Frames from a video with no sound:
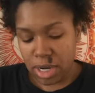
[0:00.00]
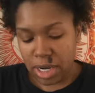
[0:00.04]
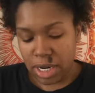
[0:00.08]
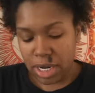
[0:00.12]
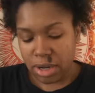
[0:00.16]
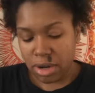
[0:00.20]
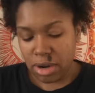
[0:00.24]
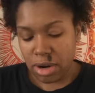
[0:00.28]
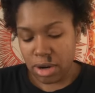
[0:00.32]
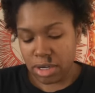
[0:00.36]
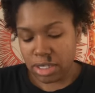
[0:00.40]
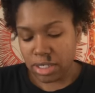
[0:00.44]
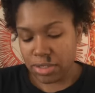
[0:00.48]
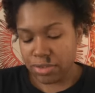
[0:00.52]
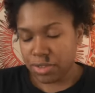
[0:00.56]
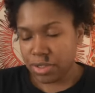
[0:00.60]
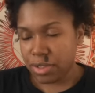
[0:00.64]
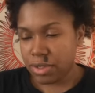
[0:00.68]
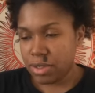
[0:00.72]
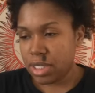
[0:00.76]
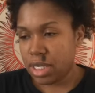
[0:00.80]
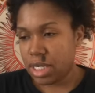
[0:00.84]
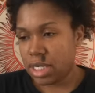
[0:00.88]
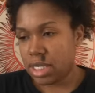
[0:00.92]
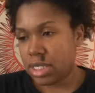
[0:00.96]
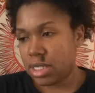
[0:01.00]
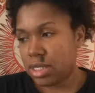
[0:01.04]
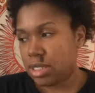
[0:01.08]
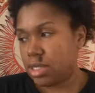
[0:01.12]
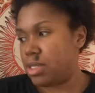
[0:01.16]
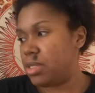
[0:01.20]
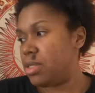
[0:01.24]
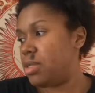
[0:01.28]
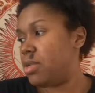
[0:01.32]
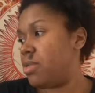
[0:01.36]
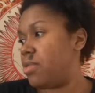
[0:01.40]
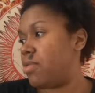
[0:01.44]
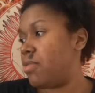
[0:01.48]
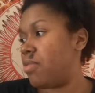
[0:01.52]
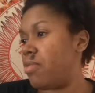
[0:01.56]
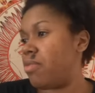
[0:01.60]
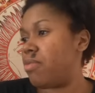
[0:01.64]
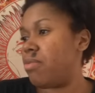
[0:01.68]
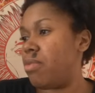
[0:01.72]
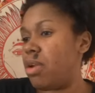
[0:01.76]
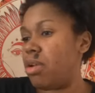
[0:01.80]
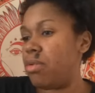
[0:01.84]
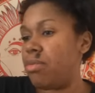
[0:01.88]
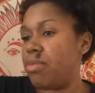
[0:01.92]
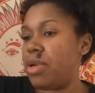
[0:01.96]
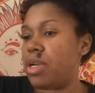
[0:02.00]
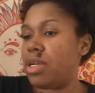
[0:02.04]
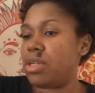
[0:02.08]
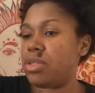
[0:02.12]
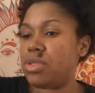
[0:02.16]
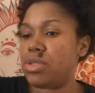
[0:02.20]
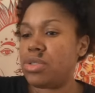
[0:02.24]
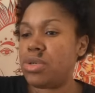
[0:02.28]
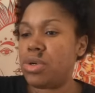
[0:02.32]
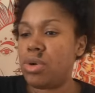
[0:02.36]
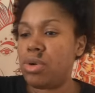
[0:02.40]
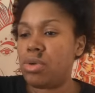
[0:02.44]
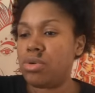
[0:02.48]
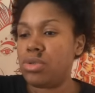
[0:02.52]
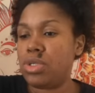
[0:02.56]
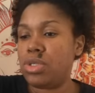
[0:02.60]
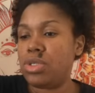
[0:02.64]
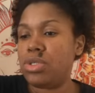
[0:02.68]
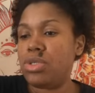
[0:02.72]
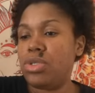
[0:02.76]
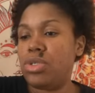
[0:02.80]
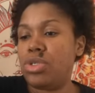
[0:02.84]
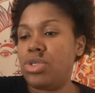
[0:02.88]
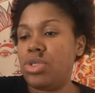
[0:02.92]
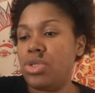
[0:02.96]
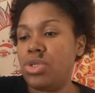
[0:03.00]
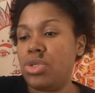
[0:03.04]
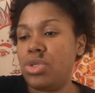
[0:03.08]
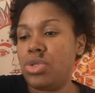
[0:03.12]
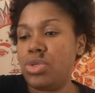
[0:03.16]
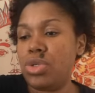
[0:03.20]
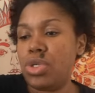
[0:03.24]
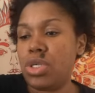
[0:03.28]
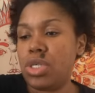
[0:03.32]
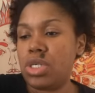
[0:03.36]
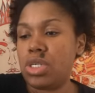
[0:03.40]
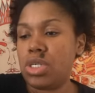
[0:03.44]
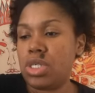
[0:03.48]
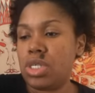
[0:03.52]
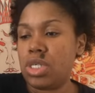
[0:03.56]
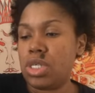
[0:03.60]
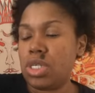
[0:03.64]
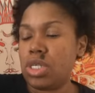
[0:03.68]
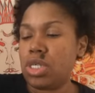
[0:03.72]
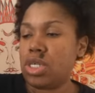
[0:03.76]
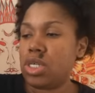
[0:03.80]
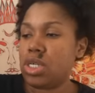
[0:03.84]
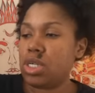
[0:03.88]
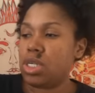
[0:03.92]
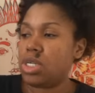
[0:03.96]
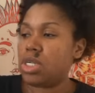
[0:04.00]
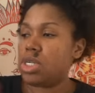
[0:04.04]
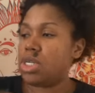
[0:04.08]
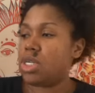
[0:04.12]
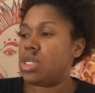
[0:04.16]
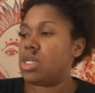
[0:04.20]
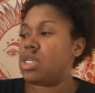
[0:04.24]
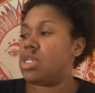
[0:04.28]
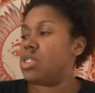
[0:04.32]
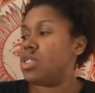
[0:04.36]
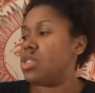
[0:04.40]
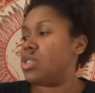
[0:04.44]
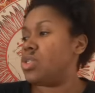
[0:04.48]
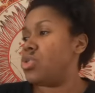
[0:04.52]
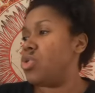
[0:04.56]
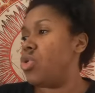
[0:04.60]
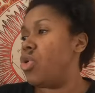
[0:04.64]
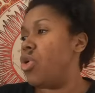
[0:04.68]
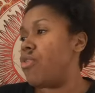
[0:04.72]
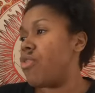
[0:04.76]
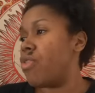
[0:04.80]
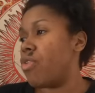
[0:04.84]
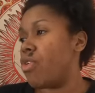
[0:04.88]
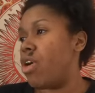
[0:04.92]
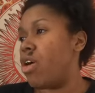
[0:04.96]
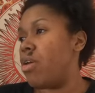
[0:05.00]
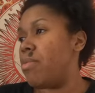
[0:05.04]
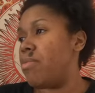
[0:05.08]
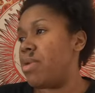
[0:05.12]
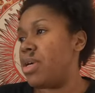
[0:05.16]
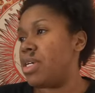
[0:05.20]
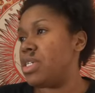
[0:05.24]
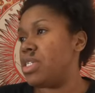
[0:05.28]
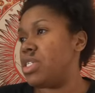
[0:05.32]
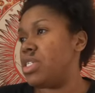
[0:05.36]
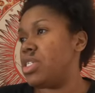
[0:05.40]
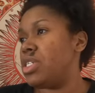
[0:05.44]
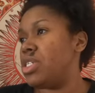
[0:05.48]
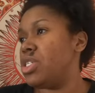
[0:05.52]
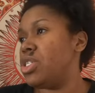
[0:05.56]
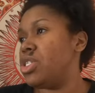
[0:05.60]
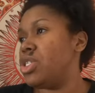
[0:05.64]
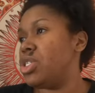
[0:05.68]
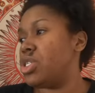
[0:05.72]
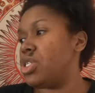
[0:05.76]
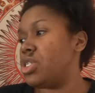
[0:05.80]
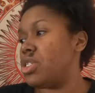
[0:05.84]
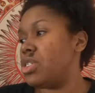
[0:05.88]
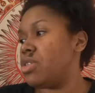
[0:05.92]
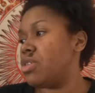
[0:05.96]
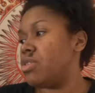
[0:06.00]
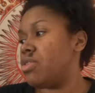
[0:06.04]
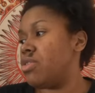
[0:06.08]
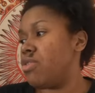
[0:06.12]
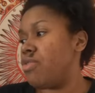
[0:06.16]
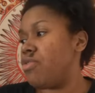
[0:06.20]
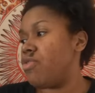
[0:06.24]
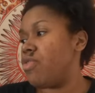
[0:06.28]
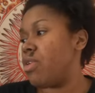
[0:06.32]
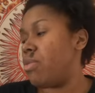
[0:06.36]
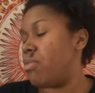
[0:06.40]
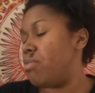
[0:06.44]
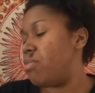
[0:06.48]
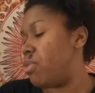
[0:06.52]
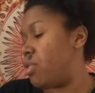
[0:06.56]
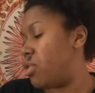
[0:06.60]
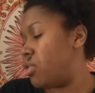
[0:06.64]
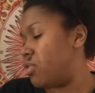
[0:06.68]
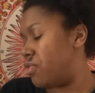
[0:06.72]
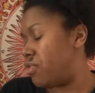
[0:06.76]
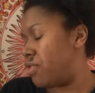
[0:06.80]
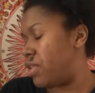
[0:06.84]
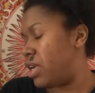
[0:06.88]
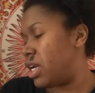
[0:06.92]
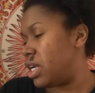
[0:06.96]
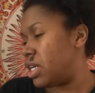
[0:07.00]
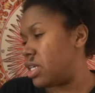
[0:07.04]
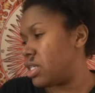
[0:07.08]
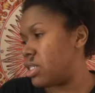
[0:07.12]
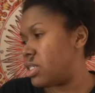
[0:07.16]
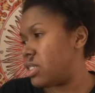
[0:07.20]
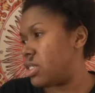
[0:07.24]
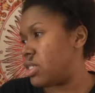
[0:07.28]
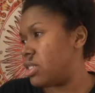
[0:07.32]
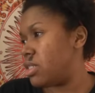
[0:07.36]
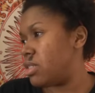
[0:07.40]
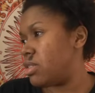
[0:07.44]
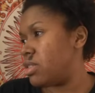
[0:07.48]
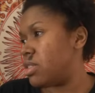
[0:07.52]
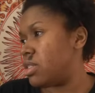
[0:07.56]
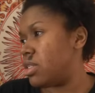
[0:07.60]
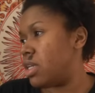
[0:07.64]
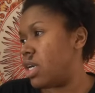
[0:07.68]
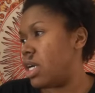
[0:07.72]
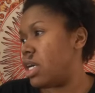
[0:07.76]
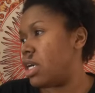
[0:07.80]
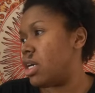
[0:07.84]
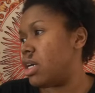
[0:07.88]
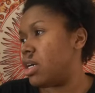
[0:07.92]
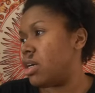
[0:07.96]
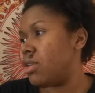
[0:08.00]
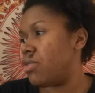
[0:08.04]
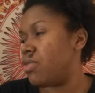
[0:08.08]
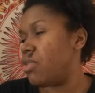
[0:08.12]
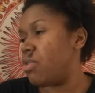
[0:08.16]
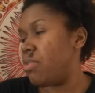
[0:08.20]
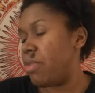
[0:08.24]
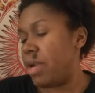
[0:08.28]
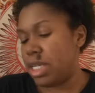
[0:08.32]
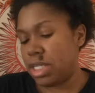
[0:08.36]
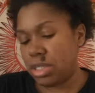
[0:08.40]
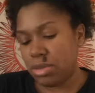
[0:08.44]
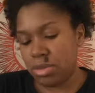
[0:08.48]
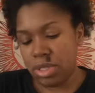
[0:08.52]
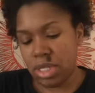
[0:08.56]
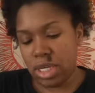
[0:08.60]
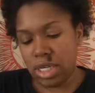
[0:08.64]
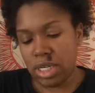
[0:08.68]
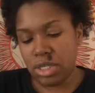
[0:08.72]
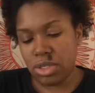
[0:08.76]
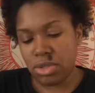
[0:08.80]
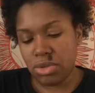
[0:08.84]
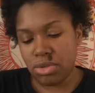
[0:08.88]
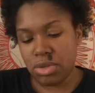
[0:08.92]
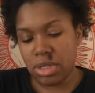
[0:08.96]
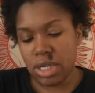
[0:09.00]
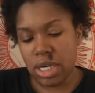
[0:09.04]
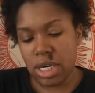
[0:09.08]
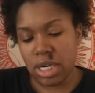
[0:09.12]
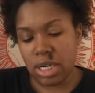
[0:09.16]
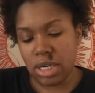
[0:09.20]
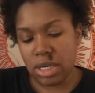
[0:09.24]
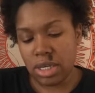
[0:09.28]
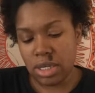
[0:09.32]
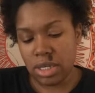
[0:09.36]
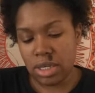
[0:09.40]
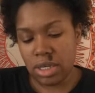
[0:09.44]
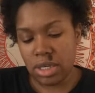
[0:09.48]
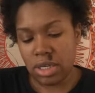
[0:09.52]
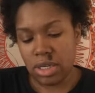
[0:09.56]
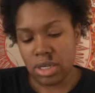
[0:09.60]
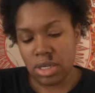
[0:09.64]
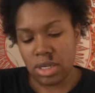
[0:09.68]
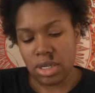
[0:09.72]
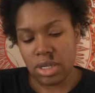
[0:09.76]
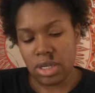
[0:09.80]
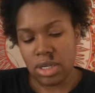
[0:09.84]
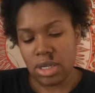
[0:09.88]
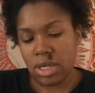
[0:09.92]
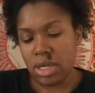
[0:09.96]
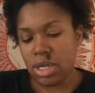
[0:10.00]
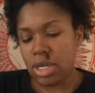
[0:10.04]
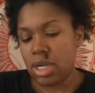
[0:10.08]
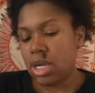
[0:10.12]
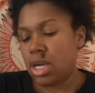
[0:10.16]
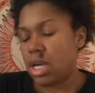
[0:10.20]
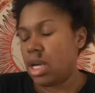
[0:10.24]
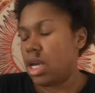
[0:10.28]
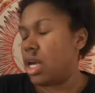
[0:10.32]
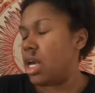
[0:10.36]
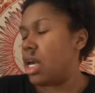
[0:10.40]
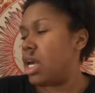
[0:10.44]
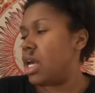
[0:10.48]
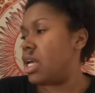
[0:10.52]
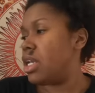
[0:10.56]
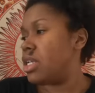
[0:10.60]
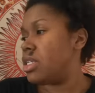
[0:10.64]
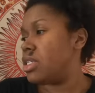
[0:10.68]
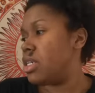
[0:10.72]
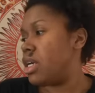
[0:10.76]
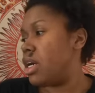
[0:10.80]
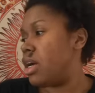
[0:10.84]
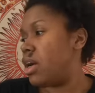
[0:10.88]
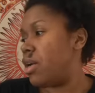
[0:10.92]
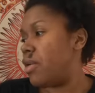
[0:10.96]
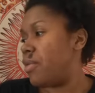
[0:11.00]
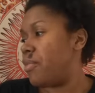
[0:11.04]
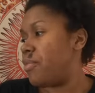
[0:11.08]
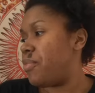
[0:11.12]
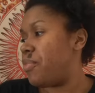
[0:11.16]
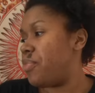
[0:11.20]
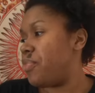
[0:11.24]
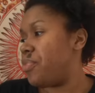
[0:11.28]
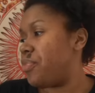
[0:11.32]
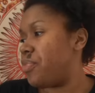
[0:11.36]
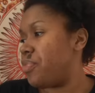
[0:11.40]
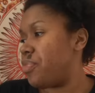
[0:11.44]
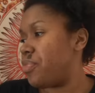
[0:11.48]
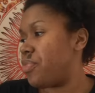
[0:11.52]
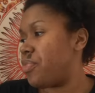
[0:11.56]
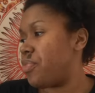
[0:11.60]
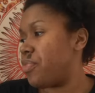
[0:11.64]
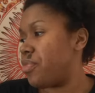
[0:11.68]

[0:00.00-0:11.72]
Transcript: nine cards for you guys. But I'm being told to do just overall message from both decks. The uh, Romance with Angel deck and um,